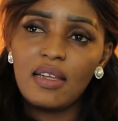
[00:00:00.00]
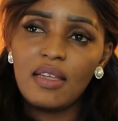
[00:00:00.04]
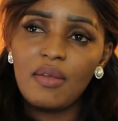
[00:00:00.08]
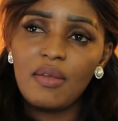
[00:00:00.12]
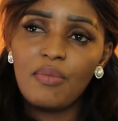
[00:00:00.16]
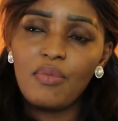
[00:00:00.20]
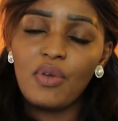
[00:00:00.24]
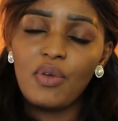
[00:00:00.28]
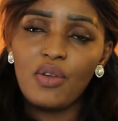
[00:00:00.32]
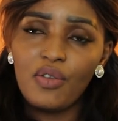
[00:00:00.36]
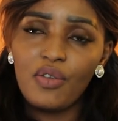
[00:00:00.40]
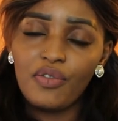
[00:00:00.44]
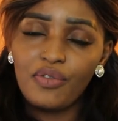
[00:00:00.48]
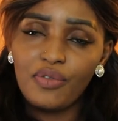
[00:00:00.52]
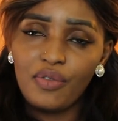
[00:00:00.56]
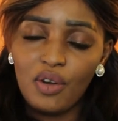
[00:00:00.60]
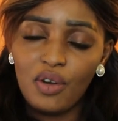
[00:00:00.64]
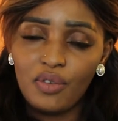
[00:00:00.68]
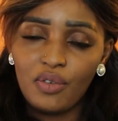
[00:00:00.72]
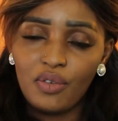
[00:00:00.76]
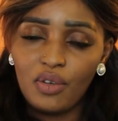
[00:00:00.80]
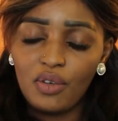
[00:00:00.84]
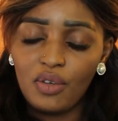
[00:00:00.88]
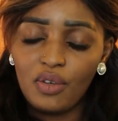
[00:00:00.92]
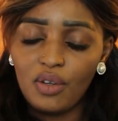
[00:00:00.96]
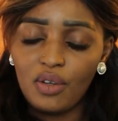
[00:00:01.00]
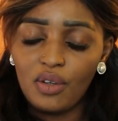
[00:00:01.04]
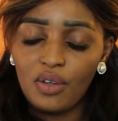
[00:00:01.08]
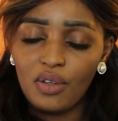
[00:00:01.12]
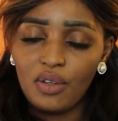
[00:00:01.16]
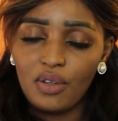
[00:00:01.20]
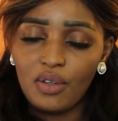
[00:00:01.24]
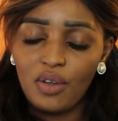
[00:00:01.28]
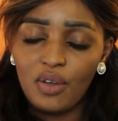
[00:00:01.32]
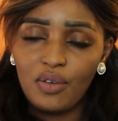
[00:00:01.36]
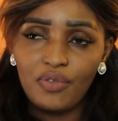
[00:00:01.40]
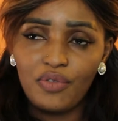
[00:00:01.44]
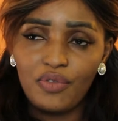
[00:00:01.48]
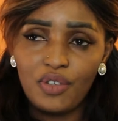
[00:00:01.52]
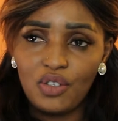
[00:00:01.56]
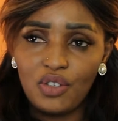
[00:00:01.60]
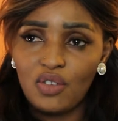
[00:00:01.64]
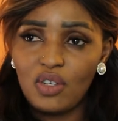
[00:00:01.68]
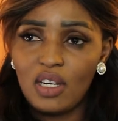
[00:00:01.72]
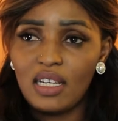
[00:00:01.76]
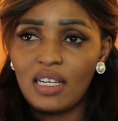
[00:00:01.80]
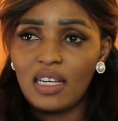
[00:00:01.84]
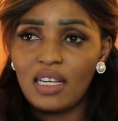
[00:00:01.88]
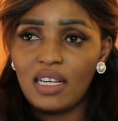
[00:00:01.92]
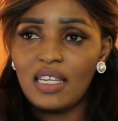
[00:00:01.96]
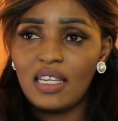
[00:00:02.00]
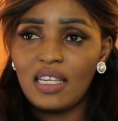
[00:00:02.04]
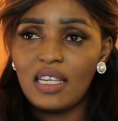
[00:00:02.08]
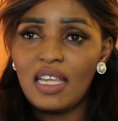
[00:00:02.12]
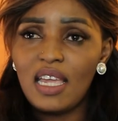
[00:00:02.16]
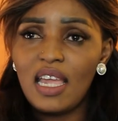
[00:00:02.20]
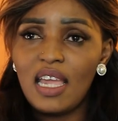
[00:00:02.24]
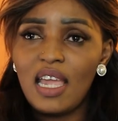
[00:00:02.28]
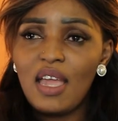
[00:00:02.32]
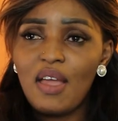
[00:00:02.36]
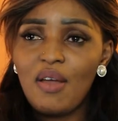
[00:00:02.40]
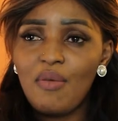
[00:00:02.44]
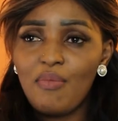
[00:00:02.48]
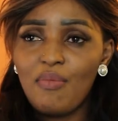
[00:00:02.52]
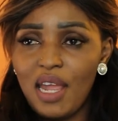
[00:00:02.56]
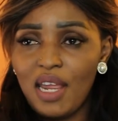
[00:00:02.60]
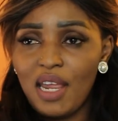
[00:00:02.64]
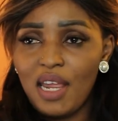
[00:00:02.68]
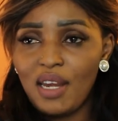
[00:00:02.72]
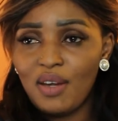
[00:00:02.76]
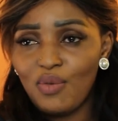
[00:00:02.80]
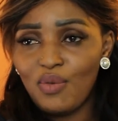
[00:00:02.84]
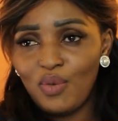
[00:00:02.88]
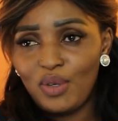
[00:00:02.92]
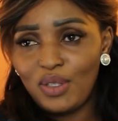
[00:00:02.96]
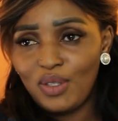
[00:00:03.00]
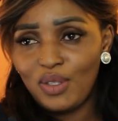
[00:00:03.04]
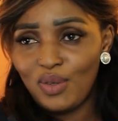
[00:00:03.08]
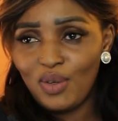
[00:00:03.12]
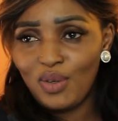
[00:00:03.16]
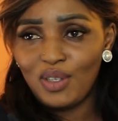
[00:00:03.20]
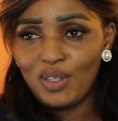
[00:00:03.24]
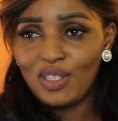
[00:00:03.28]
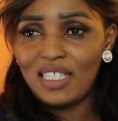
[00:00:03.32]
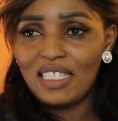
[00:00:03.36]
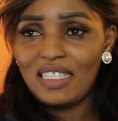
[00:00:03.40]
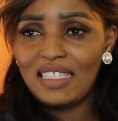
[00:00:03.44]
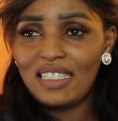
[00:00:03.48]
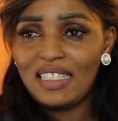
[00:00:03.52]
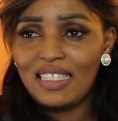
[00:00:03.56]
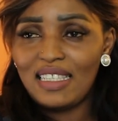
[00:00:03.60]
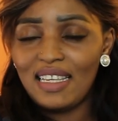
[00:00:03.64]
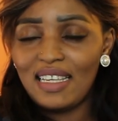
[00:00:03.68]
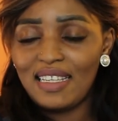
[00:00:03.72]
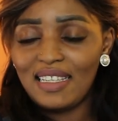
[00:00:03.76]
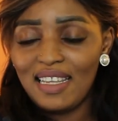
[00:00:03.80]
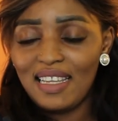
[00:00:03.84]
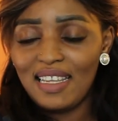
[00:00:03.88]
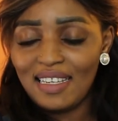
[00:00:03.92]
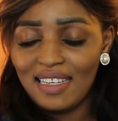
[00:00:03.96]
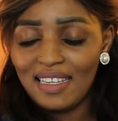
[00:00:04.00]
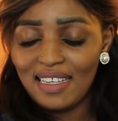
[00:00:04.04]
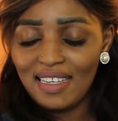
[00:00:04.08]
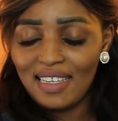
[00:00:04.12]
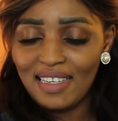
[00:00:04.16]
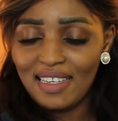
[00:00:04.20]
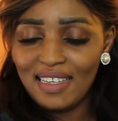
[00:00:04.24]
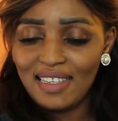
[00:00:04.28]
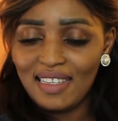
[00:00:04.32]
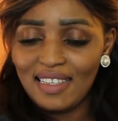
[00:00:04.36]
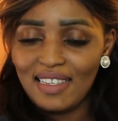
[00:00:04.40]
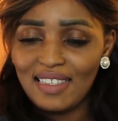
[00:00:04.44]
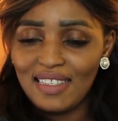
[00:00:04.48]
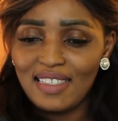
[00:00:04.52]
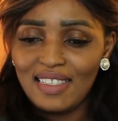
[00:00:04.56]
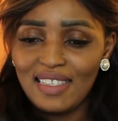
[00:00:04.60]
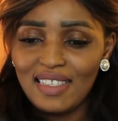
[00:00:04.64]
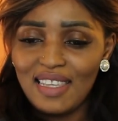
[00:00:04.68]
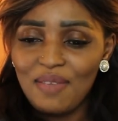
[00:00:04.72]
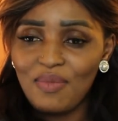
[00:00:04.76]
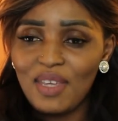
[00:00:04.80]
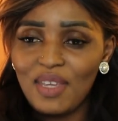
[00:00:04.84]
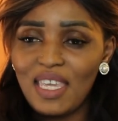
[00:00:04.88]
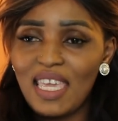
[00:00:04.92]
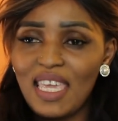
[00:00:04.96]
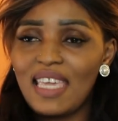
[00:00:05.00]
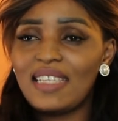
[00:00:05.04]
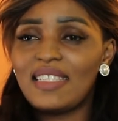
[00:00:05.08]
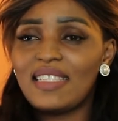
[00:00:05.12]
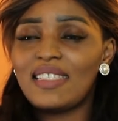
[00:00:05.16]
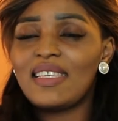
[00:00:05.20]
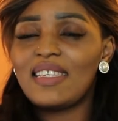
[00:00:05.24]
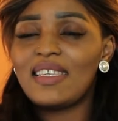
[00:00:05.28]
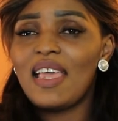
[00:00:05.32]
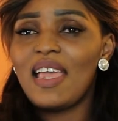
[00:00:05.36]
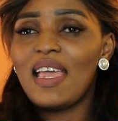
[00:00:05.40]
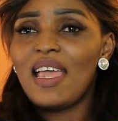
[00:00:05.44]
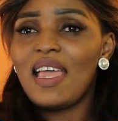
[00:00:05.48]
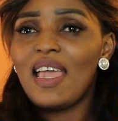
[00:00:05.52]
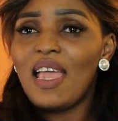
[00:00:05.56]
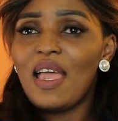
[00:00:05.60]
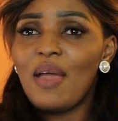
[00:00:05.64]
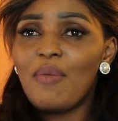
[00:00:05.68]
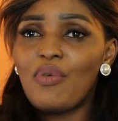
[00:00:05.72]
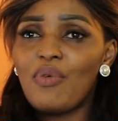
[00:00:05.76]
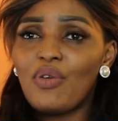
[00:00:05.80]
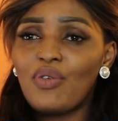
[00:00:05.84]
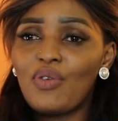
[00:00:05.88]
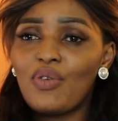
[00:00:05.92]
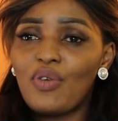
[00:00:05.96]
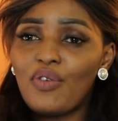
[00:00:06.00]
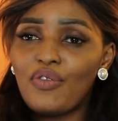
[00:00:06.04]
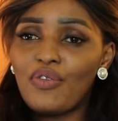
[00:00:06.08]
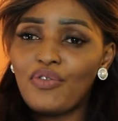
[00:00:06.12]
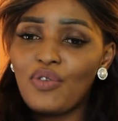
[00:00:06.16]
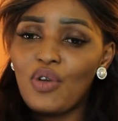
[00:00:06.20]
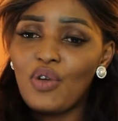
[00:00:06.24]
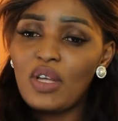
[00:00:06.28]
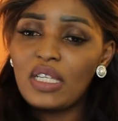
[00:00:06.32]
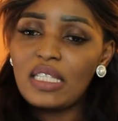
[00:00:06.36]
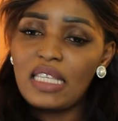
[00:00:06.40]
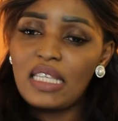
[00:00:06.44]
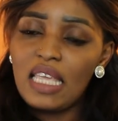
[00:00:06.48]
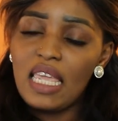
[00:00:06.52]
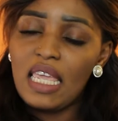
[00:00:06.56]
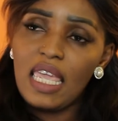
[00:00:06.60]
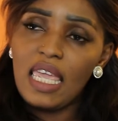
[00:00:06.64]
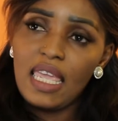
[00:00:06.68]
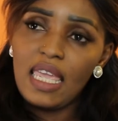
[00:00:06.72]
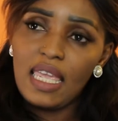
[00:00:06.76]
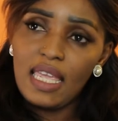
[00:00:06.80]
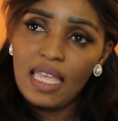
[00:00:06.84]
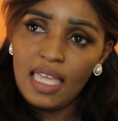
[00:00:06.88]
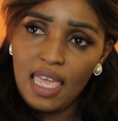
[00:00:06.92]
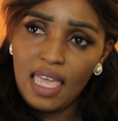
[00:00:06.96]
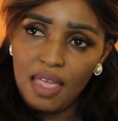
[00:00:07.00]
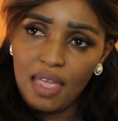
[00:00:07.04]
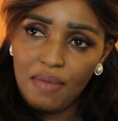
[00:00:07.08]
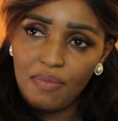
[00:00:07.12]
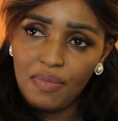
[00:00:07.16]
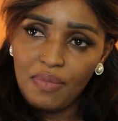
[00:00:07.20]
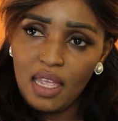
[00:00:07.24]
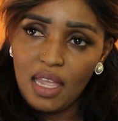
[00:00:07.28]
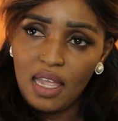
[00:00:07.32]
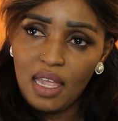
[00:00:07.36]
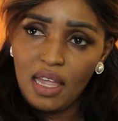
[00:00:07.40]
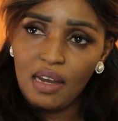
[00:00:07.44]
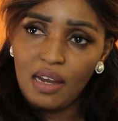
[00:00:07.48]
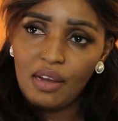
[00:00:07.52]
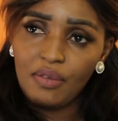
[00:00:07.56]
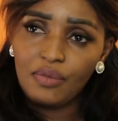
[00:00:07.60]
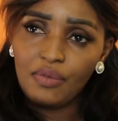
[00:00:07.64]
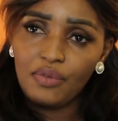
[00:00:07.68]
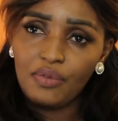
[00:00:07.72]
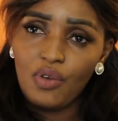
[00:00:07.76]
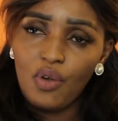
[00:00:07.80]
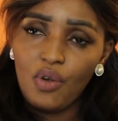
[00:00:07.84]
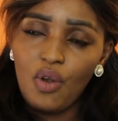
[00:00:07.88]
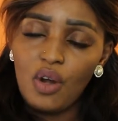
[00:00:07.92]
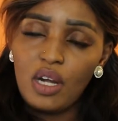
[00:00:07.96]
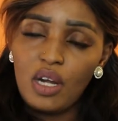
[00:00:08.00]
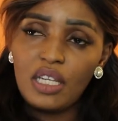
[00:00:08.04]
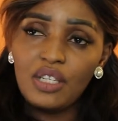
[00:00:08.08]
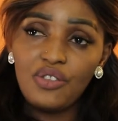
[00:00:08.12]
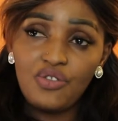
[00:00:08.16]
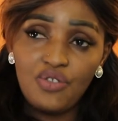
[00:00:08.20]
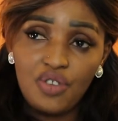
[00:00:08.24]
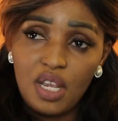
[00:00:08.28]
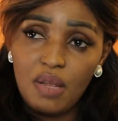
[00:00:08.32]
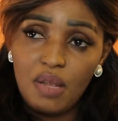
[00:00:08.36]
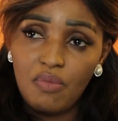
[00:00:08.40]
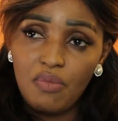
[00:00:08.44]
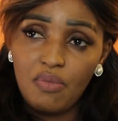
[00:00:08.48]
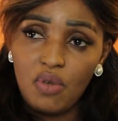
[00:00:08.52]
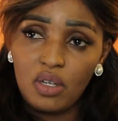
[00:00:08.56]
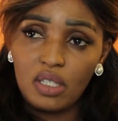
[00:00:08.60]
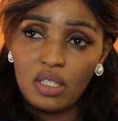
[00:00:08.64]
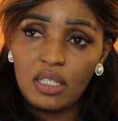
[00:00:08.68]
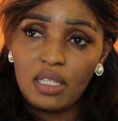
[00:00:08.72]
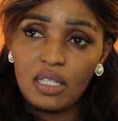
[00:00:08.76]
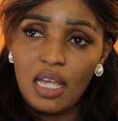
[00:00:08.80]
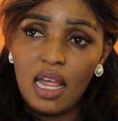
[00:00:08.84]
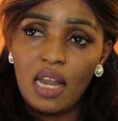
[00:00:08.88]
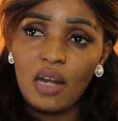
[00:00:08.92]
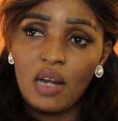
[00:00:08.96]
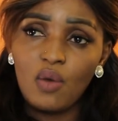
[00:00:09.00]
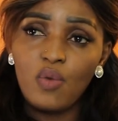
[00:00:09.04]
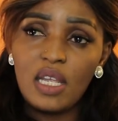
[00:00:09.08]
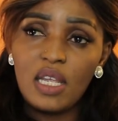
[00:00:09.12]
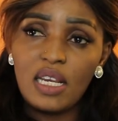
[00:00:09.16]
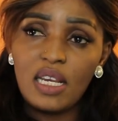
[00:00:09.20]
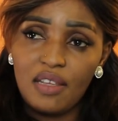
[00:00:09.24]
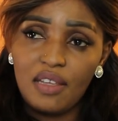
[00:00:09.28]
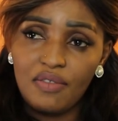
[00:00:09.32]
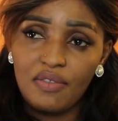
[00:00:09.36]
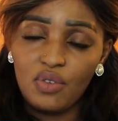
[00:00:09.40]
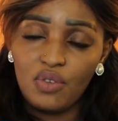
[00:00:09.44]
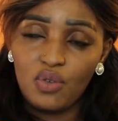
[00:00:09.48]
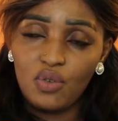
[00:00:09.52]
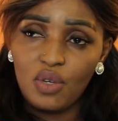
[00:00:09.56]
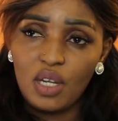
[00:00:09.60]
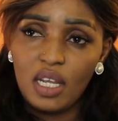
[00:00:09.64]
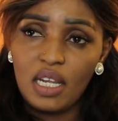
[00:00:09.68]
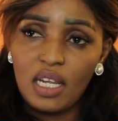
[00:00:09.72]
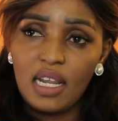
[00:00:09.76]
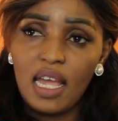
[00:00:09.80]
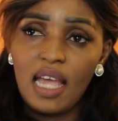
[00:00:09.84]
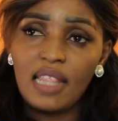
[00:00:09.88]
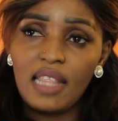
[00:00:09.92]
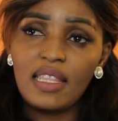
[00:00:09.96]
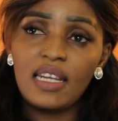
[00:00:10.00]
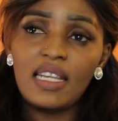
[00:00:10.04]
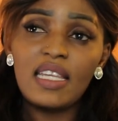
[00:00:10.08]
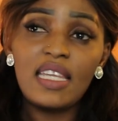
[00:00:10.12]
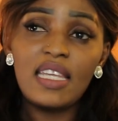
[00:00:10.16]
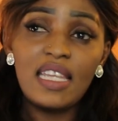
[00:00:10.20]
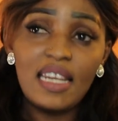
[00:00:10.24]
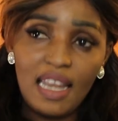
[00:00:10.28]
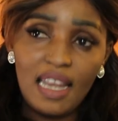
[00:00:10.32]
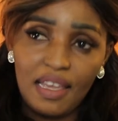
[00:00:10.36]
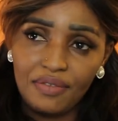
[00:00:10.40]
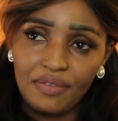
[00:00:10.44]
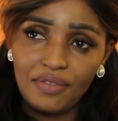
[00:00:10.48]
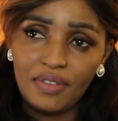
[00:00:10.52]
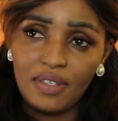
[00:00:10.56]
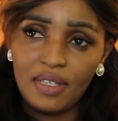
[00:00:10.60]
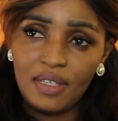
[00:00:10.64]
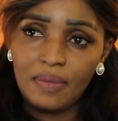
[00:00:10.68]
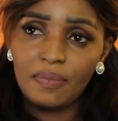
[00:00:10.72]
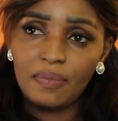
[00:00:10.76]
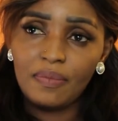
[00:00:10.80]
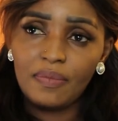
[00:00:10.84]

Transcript: But unfortunately, mine was not the same case. But of course, he came there for only 3 months, and we lived together, and then he left.